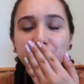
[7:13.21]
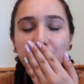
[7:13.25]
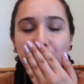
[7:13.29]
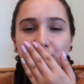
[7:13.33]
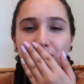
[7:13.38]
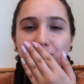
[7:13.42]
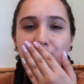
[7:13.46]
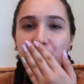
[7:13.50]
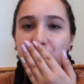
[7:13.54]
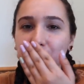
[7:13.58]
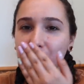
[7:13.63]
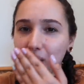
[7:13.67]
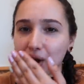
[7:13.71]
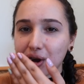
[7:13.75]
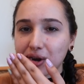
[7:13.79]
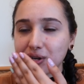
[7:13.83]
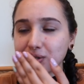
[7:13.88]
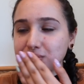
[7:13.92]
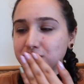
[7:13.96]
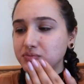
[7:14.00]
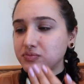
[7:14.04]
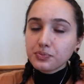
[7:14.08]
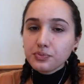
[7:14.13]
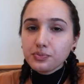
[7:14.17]
on the duck.
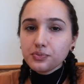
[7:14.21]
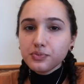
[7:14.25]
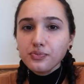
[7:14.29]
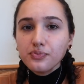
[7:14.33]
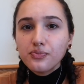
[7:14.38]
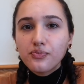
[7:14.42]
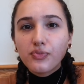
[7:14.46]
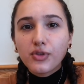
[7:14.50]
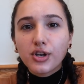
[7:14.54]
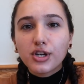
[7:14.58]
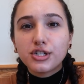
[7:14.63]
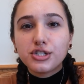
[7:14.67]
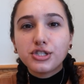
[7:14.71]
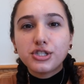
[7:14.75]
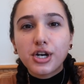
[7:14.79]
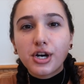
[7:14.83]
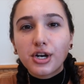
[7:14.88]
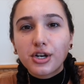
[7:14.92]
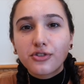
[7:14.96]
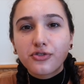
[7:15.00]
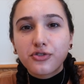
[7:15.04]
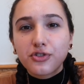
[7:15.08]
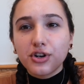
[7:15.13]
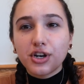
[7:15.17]

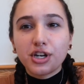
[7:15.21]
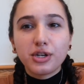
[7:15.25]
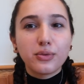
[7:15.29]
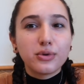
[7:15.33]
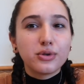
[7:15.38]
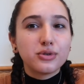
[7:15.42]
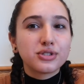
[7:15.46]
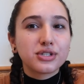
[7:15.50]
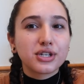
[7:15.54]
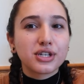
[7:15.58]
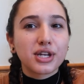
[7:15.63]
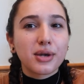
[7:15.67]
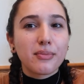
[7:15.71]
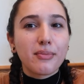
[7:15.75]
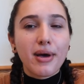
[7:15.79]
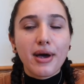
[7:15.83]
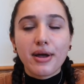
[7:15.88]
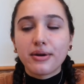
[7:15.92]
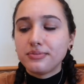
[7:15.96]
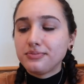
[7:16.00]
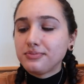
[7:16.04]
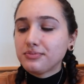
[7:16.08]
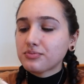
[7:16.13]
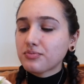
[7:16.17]
Duck for anyone who's gonna get mad.